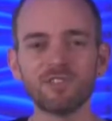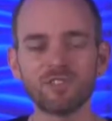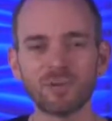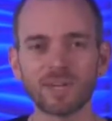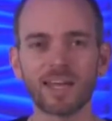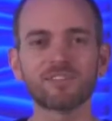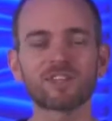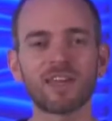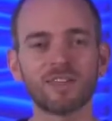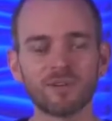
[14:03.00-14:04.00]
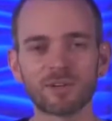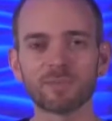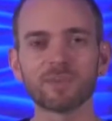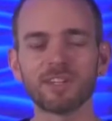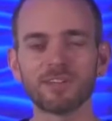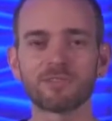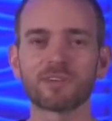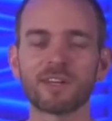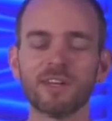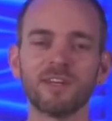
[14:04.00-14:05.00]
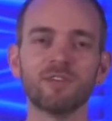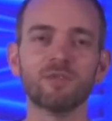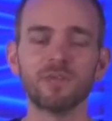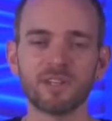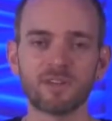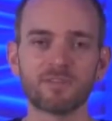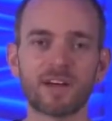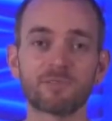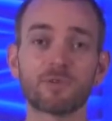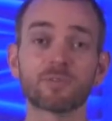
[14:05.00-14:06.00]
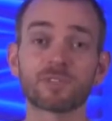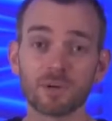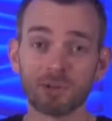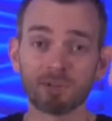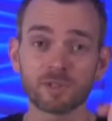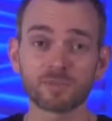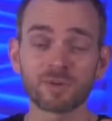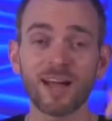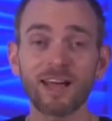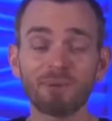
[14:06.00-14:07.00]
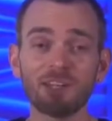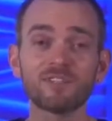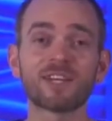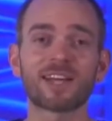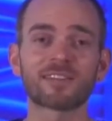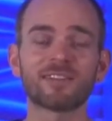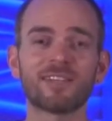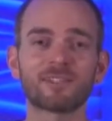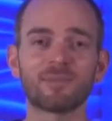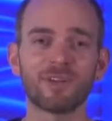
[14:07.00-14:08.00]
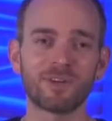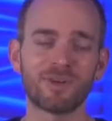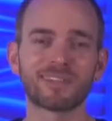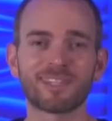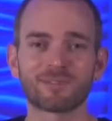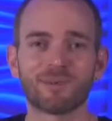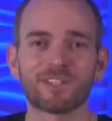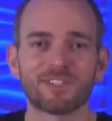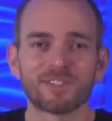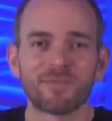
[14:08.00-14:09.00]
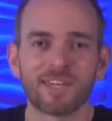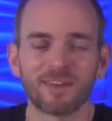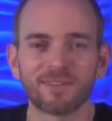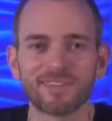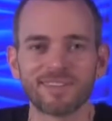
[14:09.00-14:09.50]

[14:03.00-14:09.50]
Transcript: teach you and educate you completely free, you'll be notified for them. So subscribe, check out the links below, and thanks for watching this video.